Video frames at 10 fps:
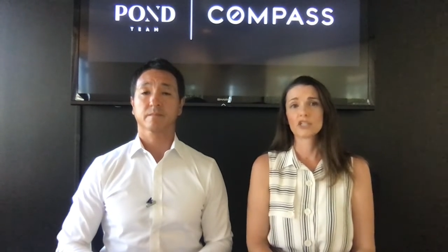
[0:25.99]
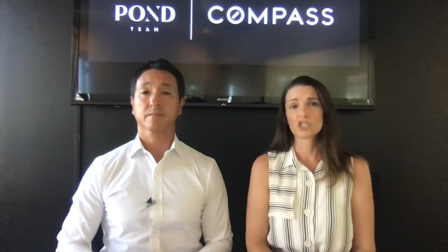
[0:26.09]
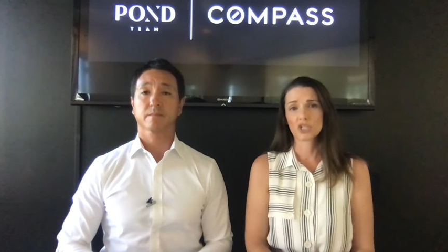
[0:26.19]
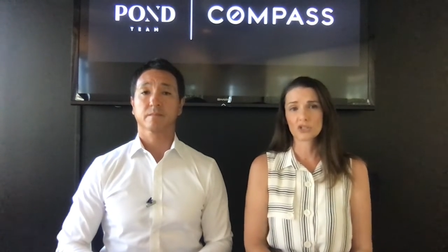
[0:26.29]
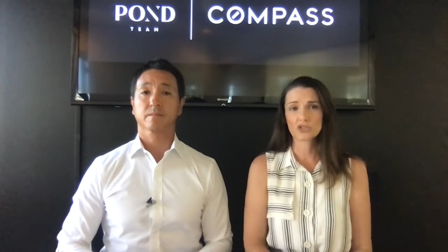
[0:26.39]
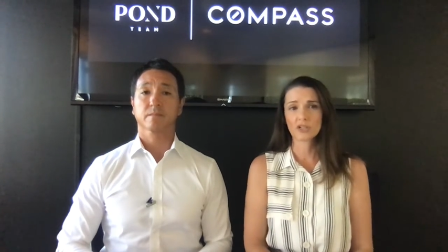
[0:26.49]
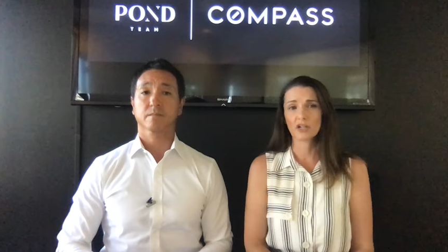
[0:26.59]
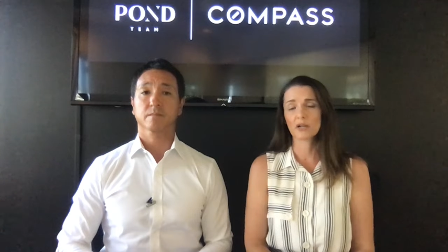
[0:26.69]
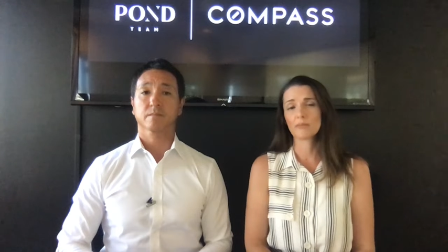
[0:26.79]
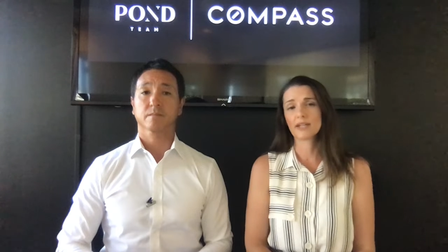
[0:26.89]
Speaker 1: Children
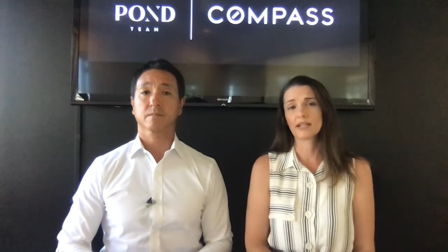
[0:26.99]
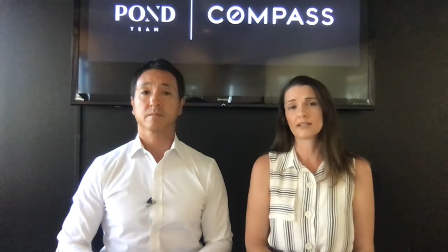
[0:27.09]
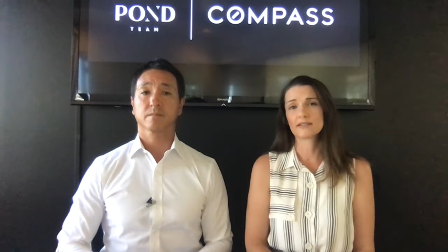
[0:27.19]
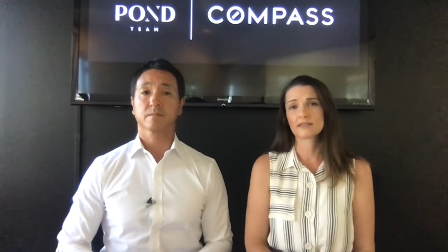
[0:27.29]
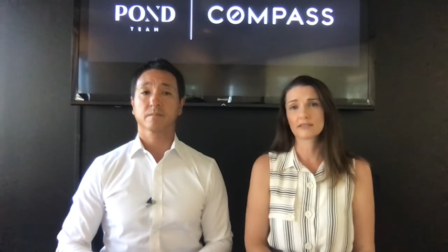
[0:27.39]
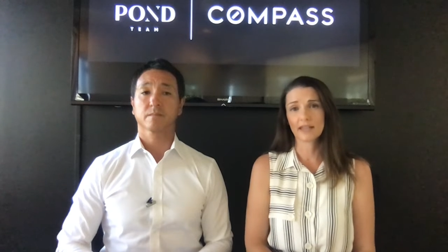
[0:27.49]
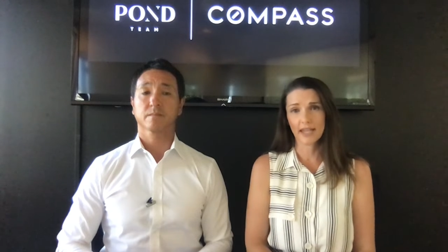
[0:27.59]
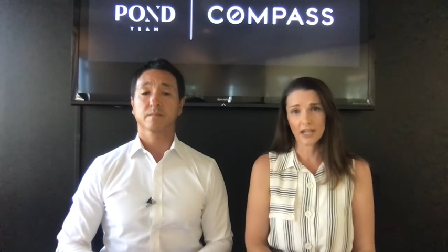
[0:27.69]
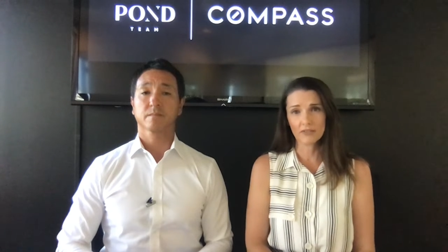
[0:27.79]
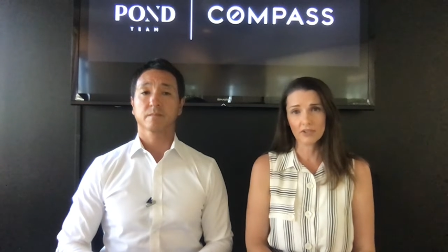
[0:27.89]
are being
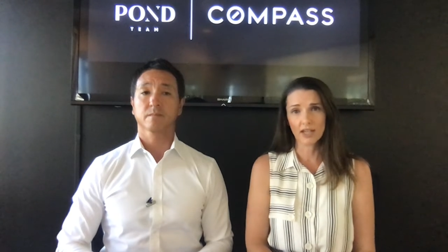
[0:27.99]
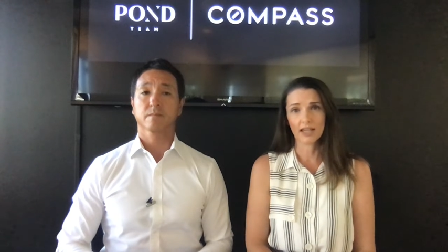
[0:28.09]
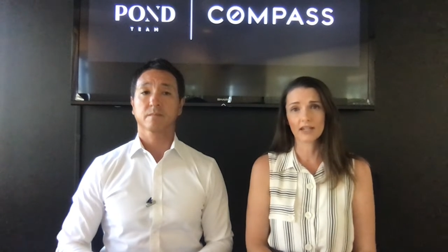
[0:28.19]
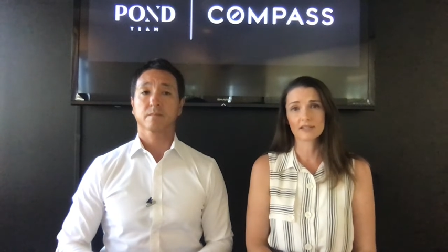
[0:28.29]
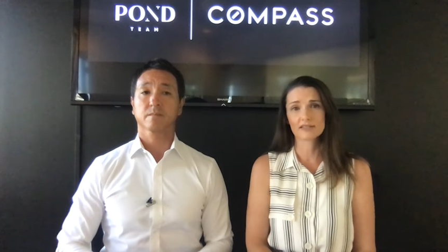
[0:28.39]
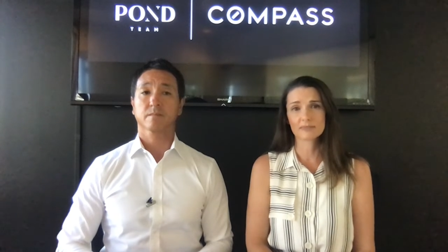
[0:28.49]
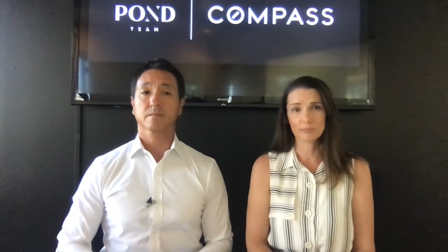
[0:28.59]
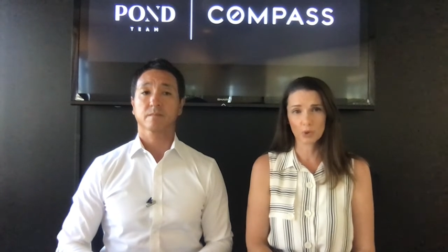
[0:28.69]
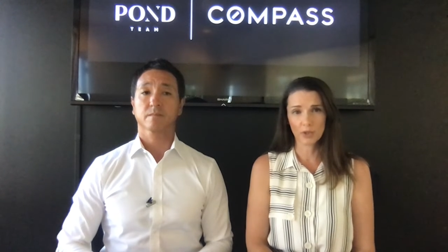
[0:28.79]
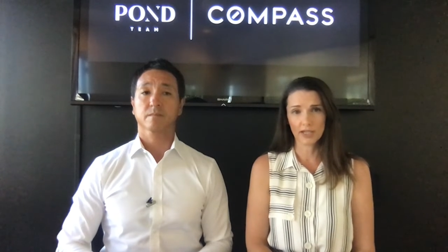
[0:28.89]
enslaved and
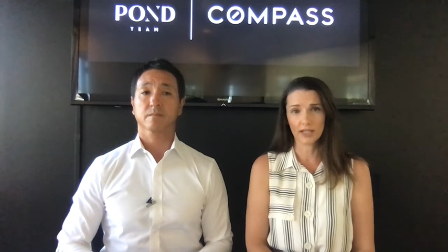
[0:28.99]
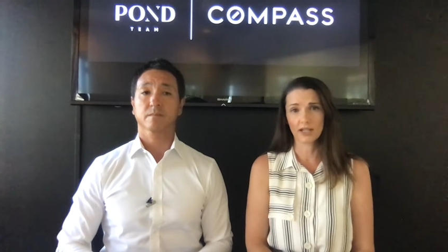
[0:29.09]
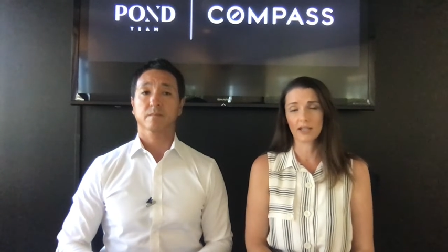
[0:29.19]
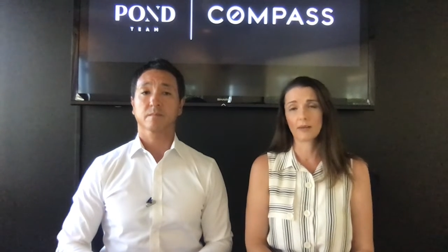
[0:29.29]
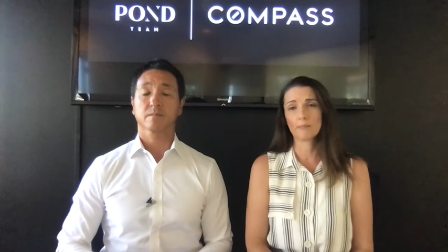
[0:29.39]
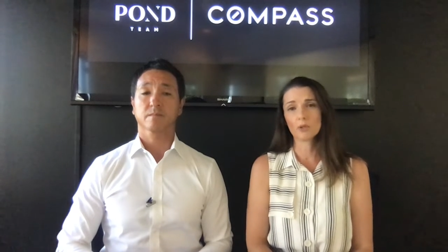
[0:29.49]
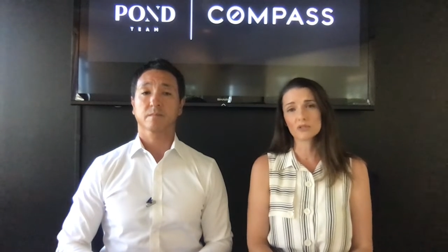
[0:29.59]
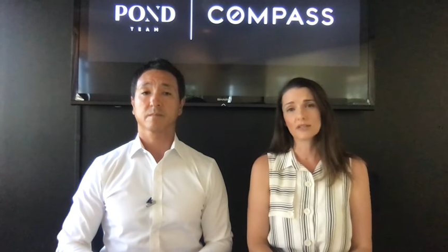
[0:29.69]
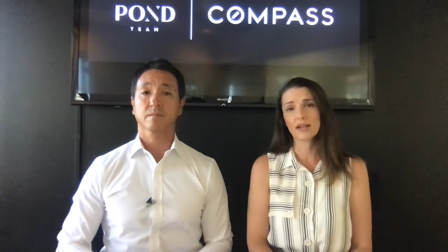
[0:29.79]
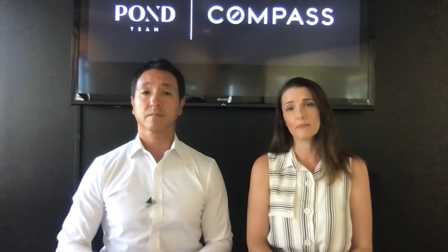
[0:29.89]
exploited in a
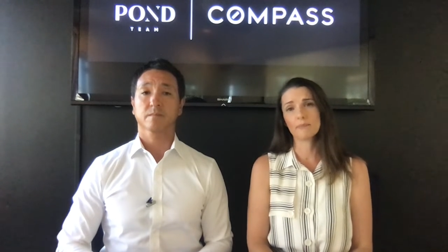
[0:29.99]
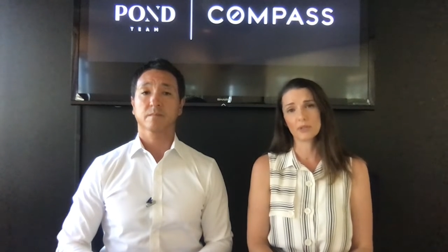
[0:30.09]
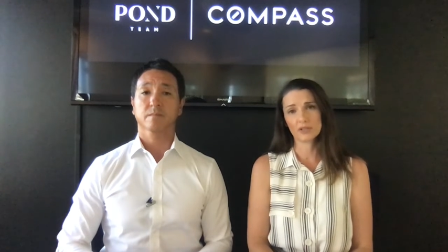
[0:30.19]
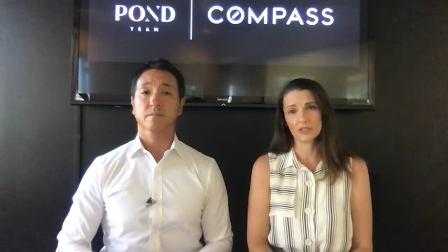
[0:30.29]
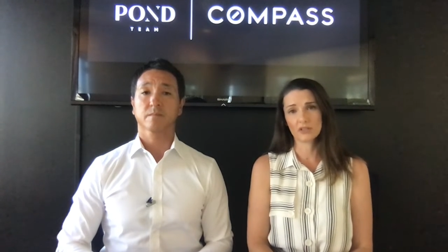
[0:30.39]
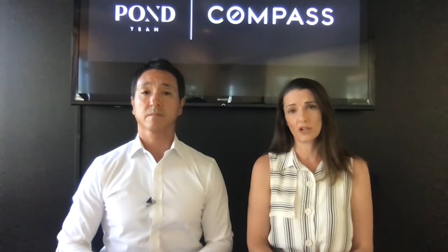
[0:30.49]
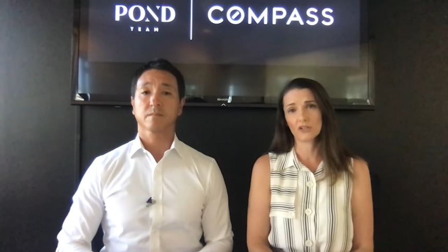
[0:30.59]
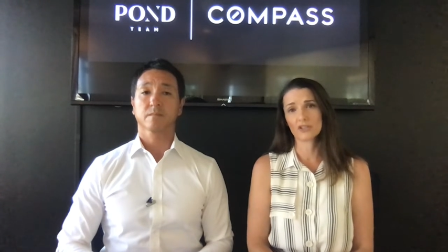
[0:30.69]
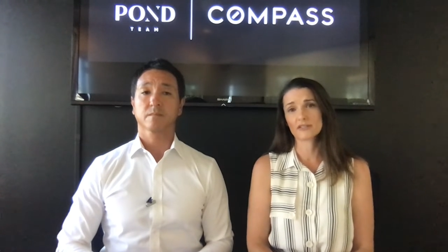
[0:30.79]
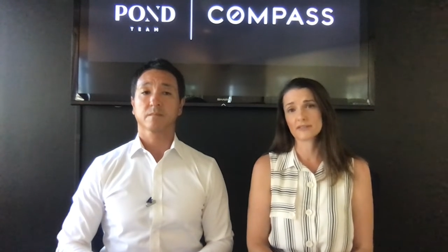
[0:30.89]
multi billion
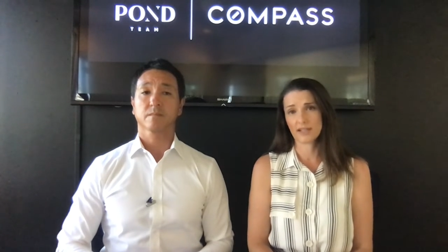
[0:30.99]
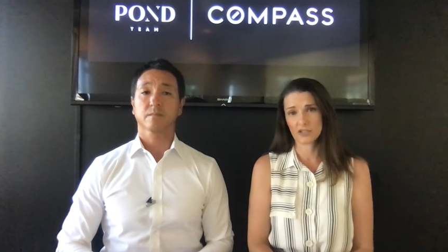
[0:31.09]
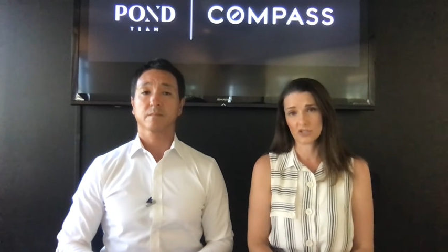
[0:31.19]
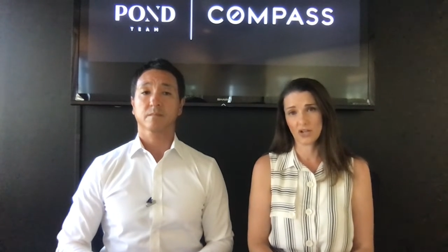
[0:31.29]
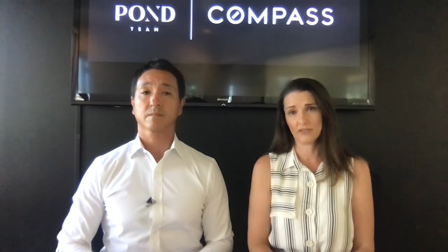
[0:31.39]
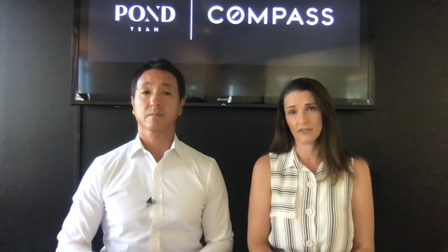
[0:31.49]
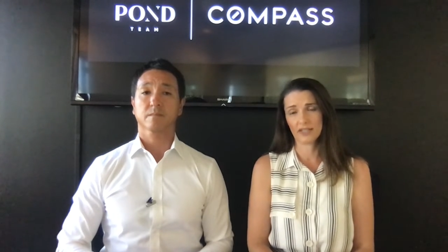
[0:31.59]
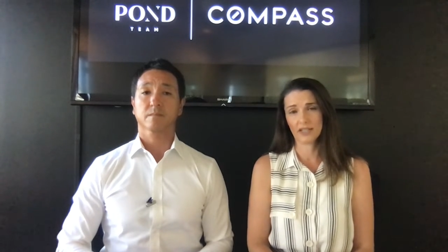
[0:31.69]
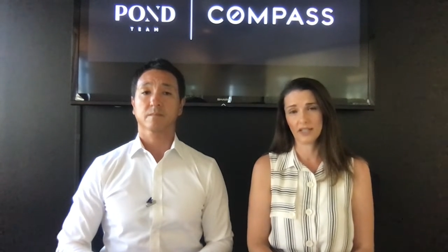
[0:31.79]
dollar sex trafficking